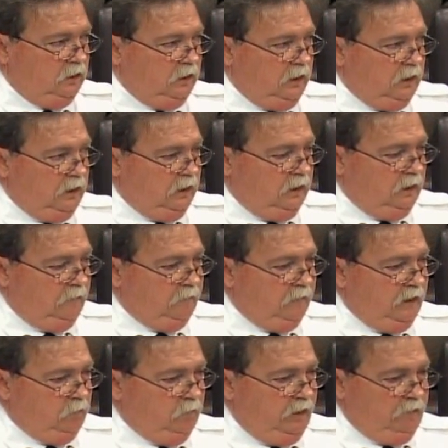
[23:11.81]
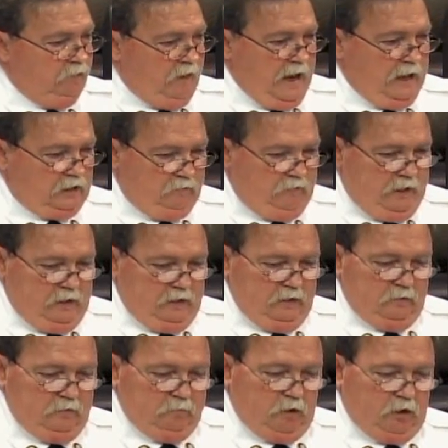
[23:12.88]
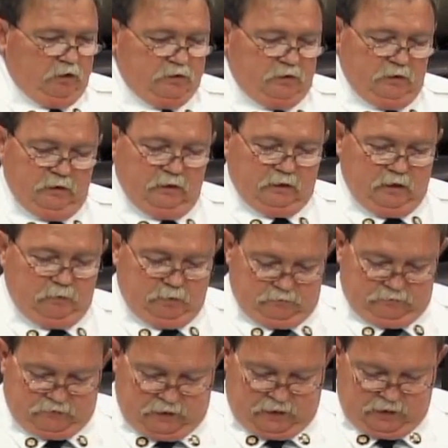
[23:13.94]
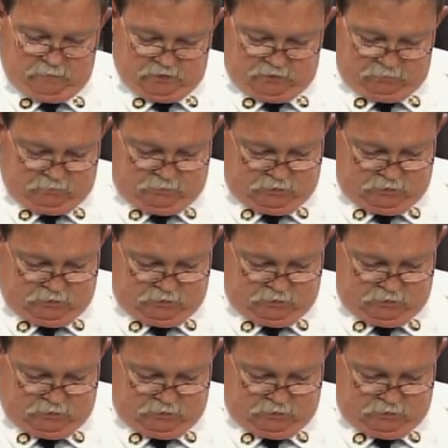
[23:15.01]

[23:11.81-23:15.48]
and we have activated it partially a couple of times